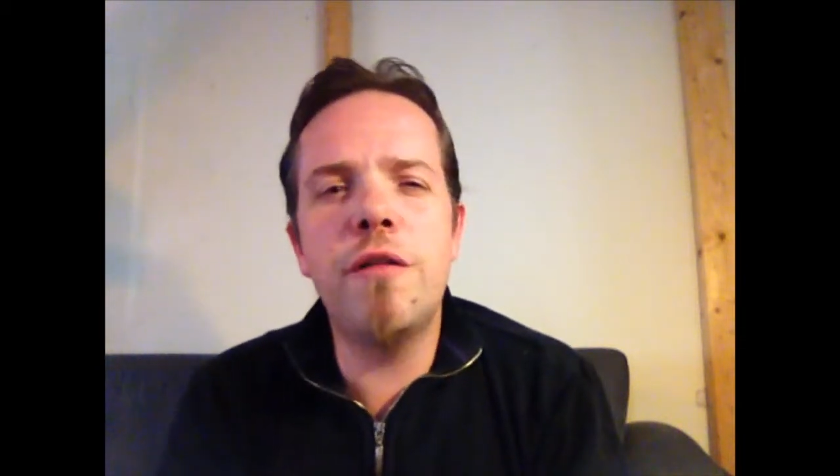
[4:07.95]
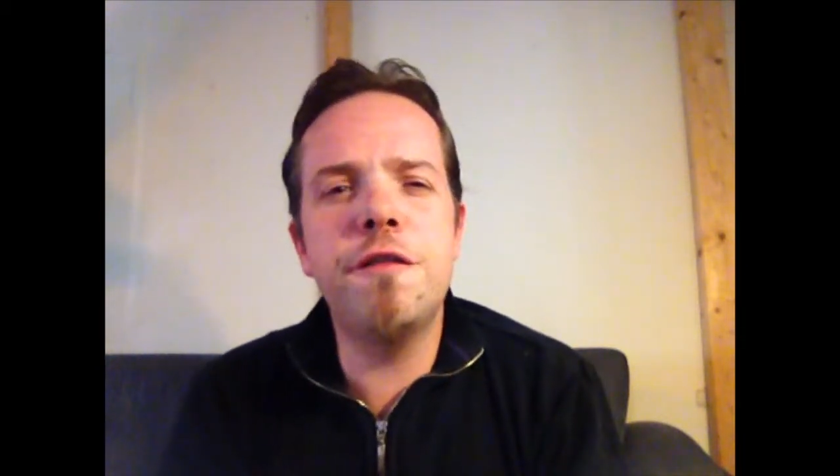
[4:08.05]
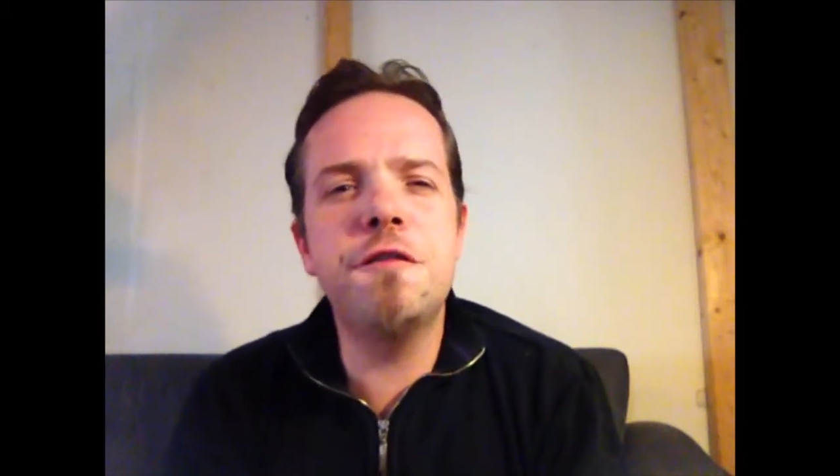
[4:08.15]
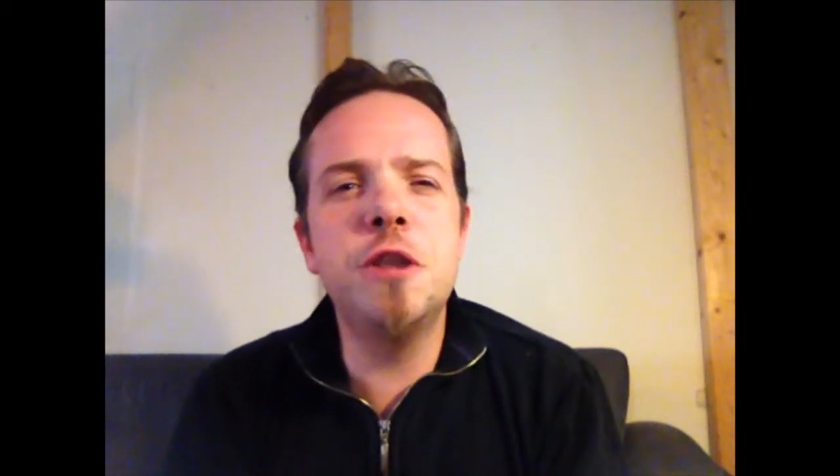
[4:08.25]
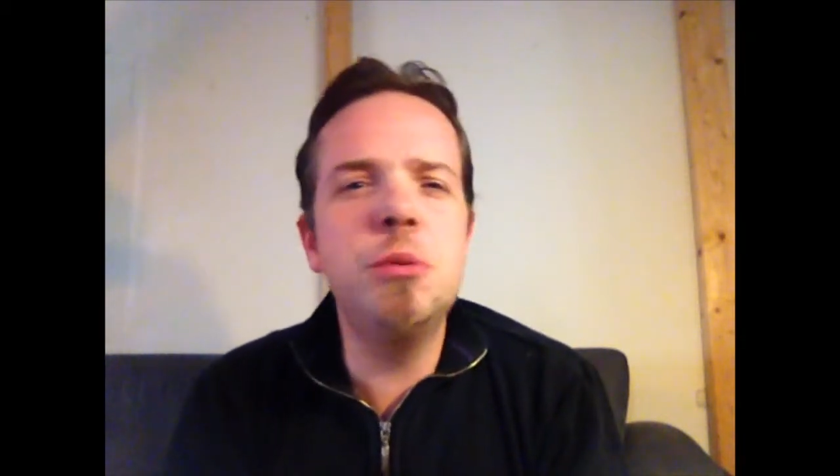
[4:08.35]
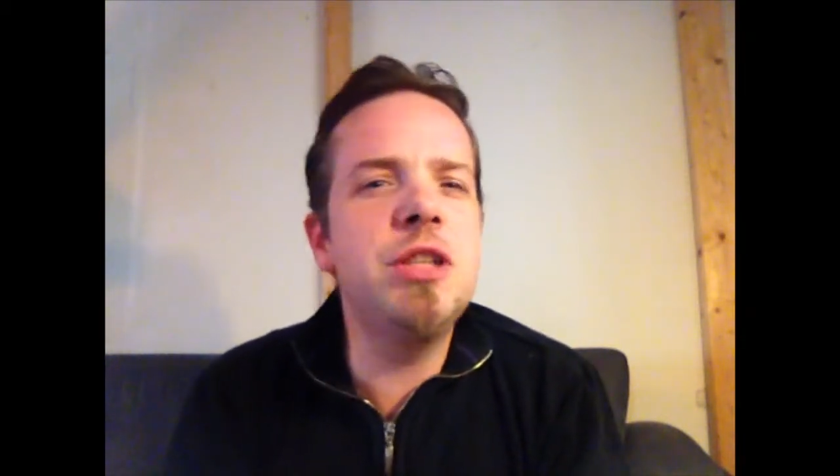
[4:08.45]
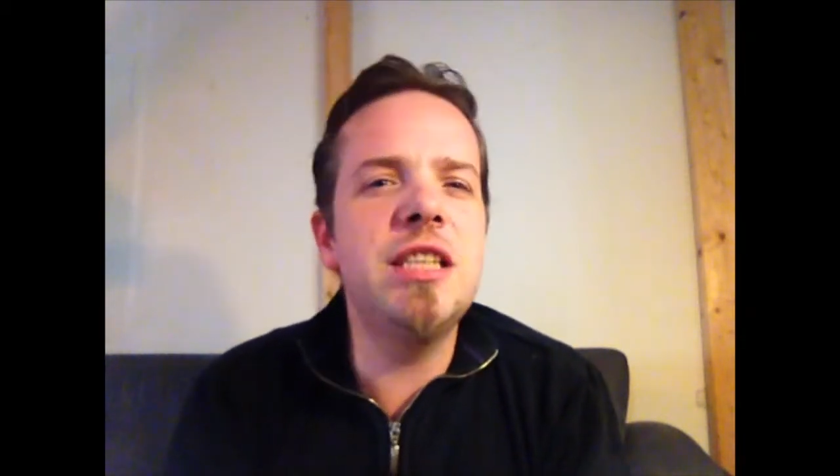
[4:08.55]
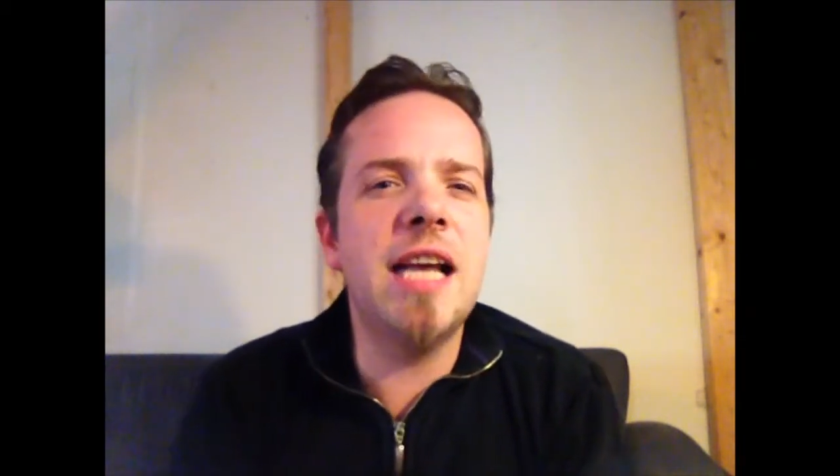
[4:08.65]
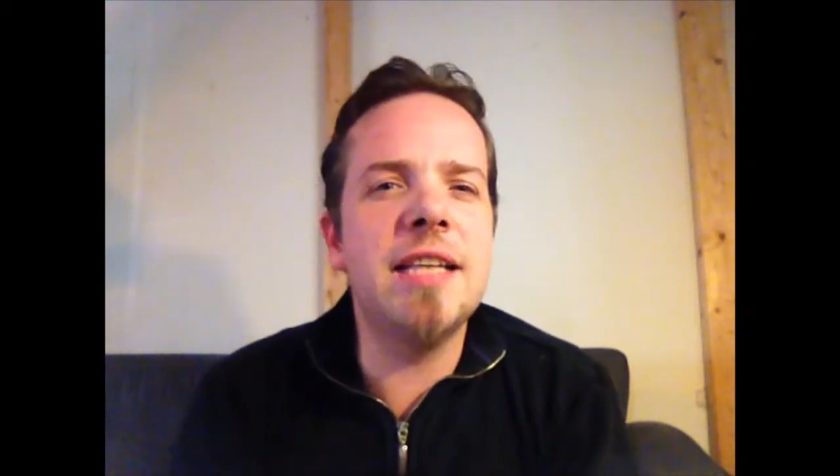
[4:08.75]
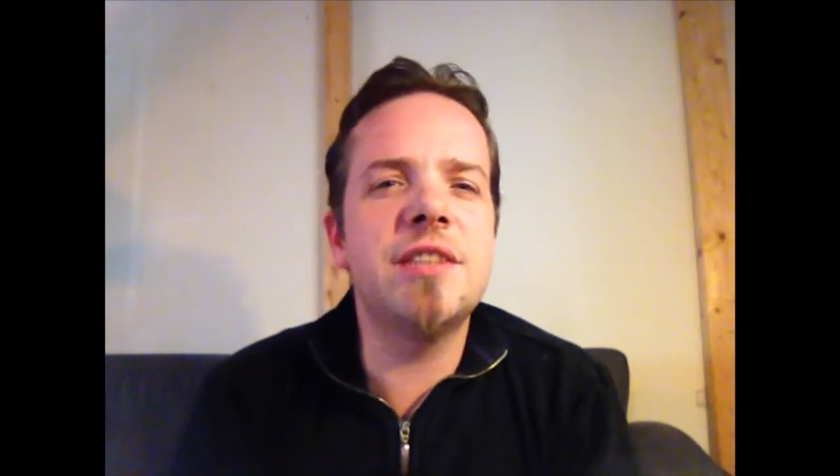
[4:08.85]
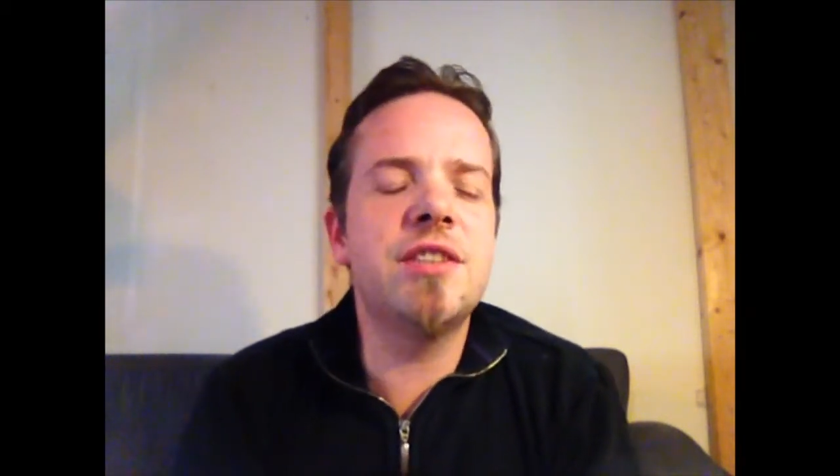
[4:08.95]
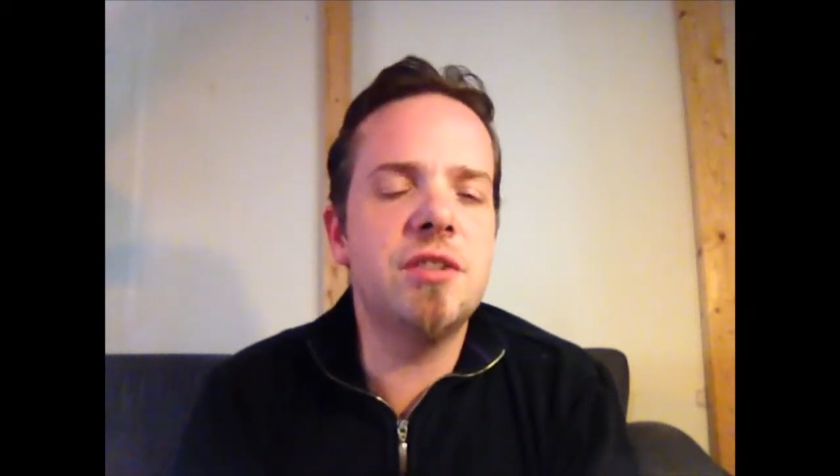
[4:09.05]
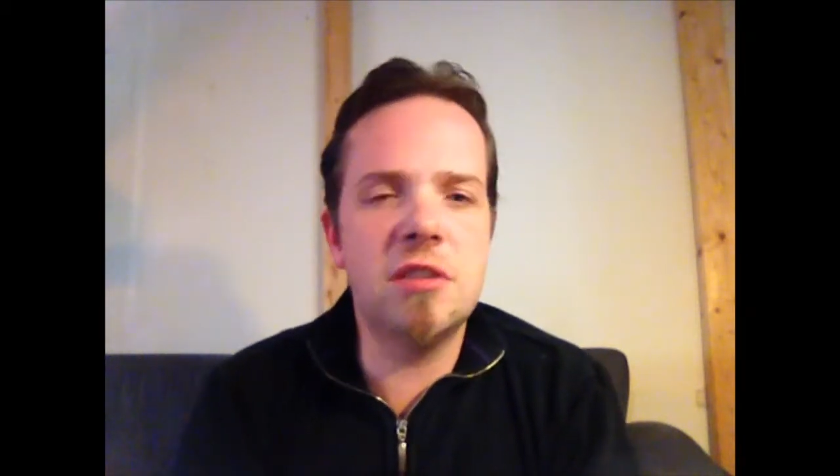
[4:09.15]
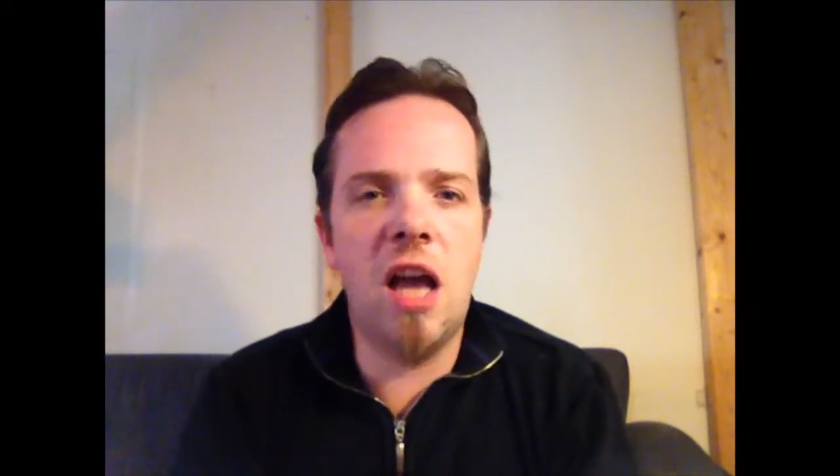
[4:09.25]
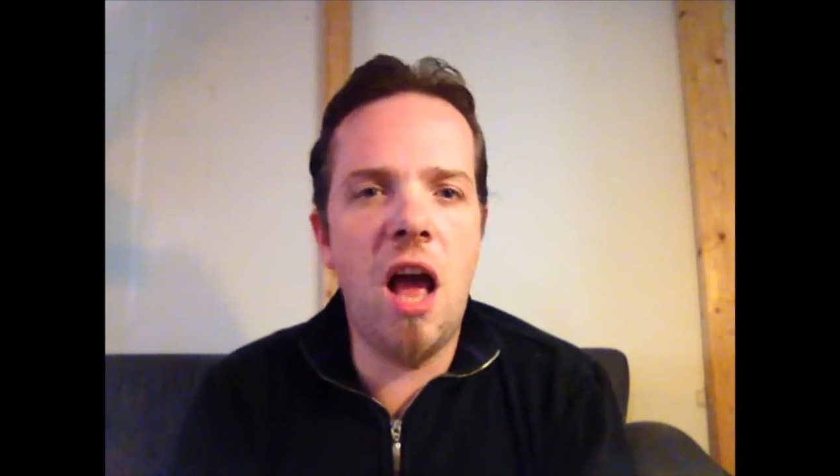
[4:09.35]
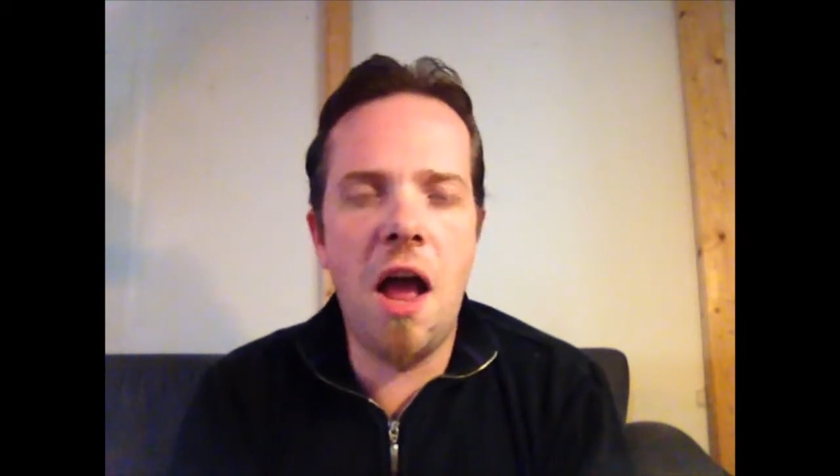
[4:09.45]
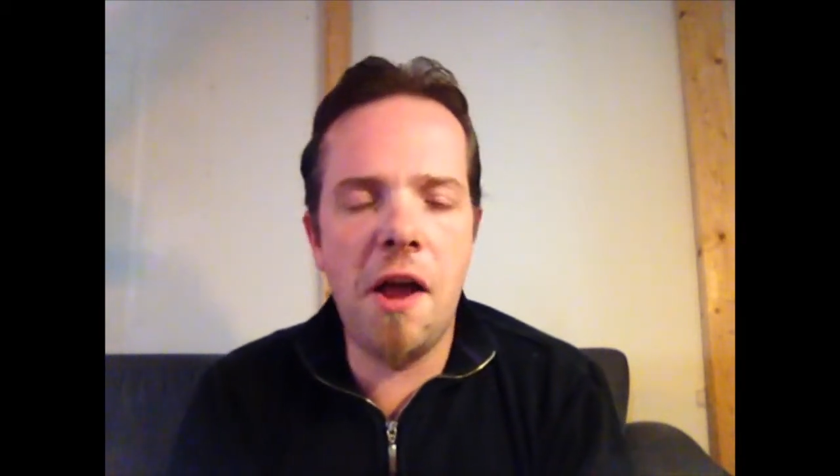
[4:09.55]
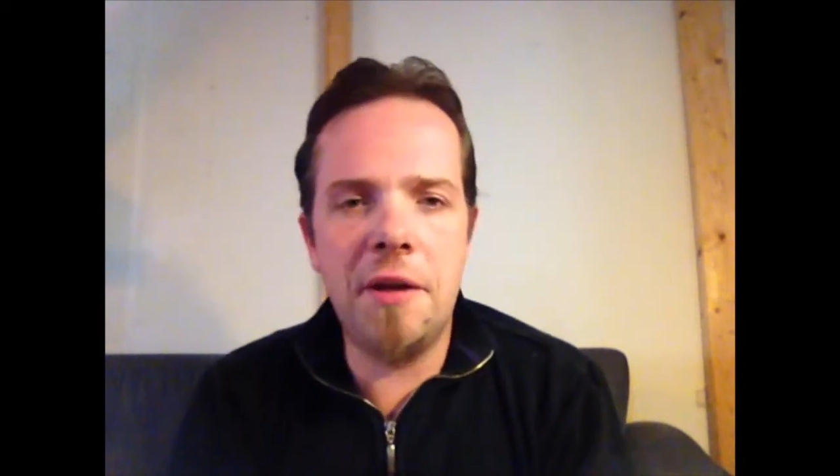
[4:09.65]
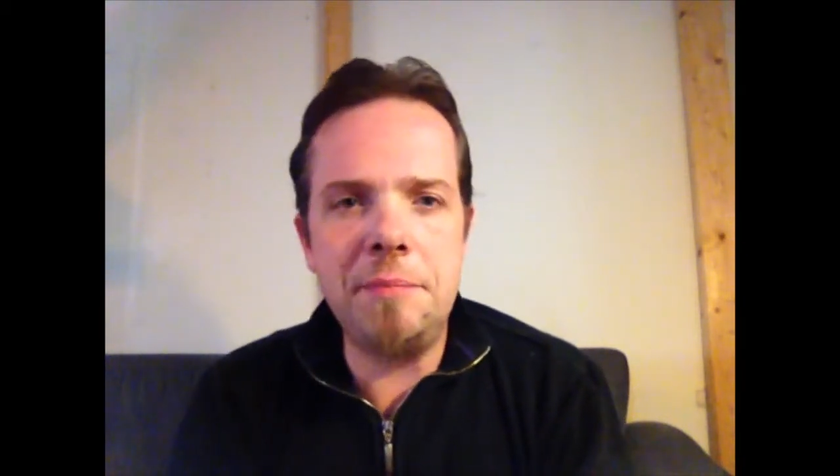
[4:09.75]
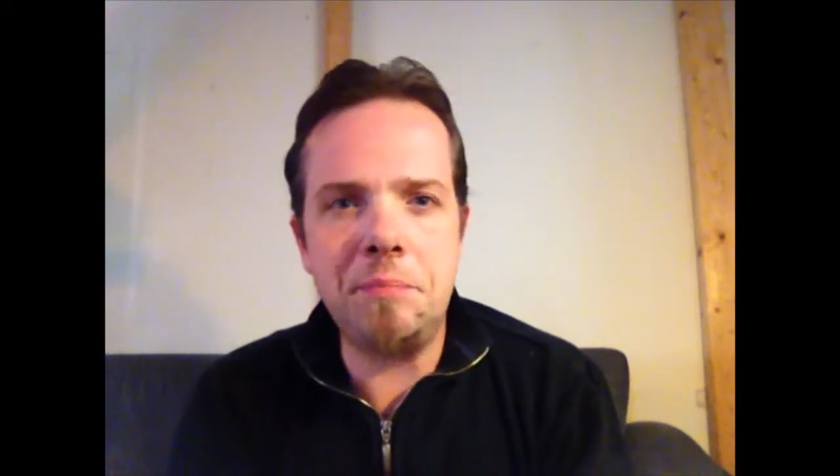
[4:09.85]
fruitiness
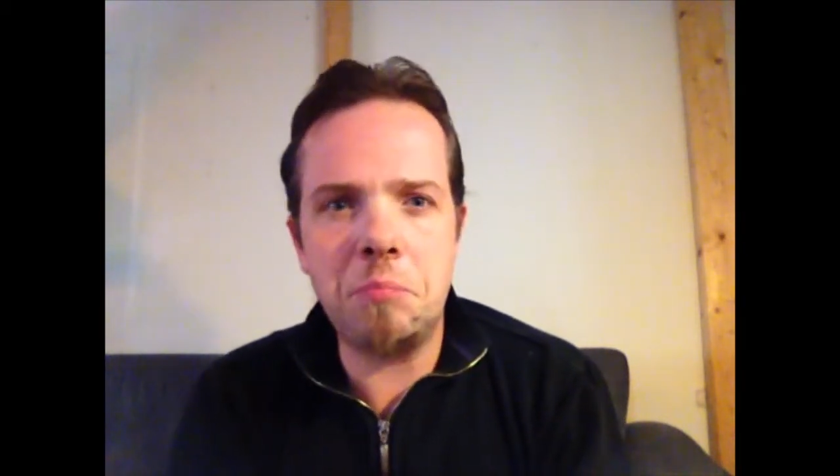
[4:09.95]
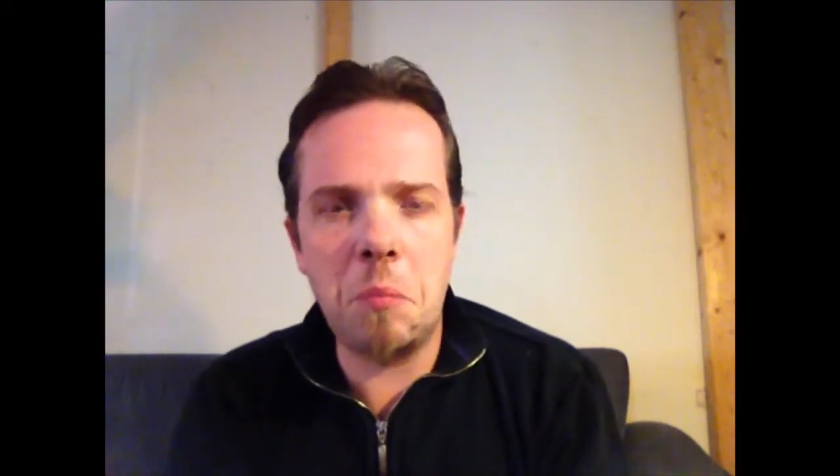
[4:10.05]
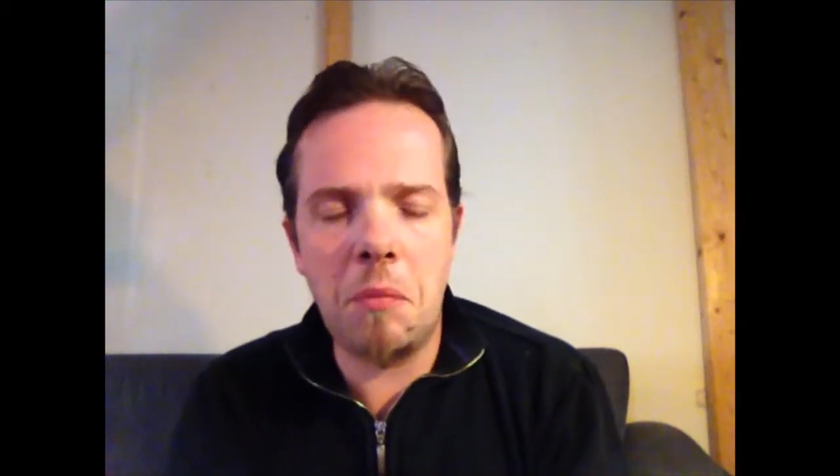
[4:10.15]
um,